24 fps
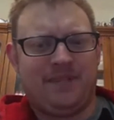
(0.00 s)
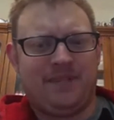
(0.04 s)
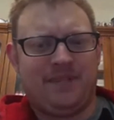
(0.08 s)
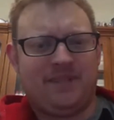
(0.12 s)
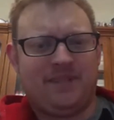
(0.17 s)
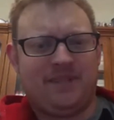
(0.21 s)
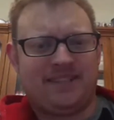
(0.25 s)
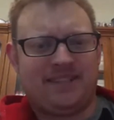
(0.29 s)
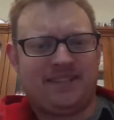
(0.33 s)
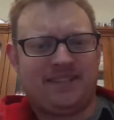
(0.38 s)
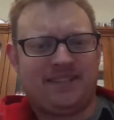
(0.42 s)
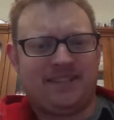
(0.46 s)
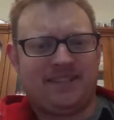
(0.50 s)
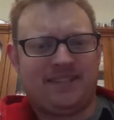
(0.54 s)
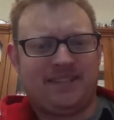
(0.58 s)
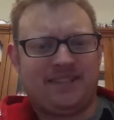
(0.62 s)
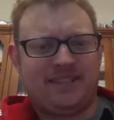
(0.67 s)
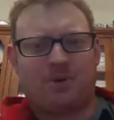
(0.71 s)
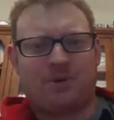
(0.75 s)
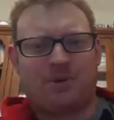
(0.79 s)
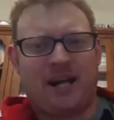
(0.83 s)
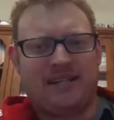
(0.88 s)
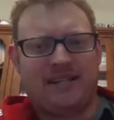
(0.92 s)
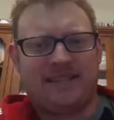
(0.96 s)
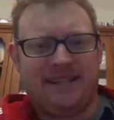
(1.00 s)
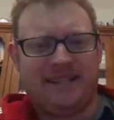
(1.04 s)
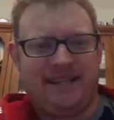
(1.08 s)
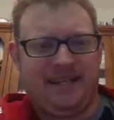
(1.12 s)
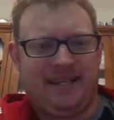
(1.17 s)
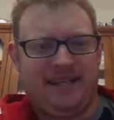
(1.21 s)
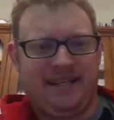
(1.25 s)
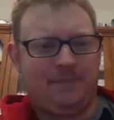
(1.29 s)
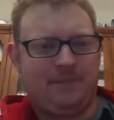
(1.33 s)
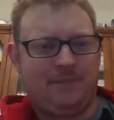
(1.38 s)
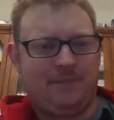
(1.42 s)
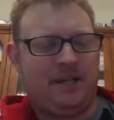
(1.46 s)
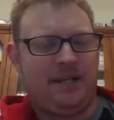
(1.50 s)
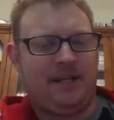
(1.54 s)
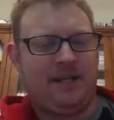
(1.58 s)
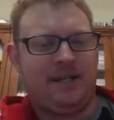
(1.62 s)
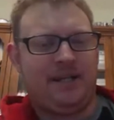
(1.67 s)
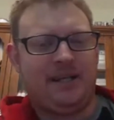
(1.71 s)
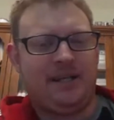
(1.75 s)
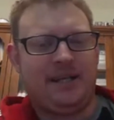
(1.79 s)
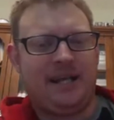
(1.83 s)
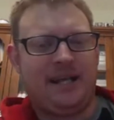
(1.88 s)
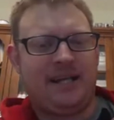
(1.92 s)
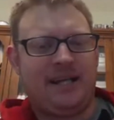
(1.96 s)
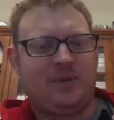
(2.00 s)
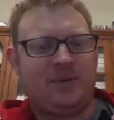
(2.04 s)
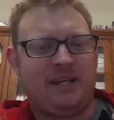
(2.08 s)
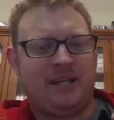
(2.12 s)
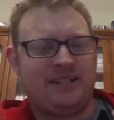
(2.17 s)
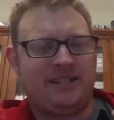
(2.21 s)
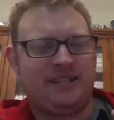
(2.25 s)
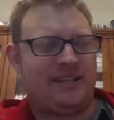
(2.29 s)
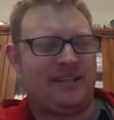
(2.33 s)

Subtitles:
It's something Price, I think. But anyways,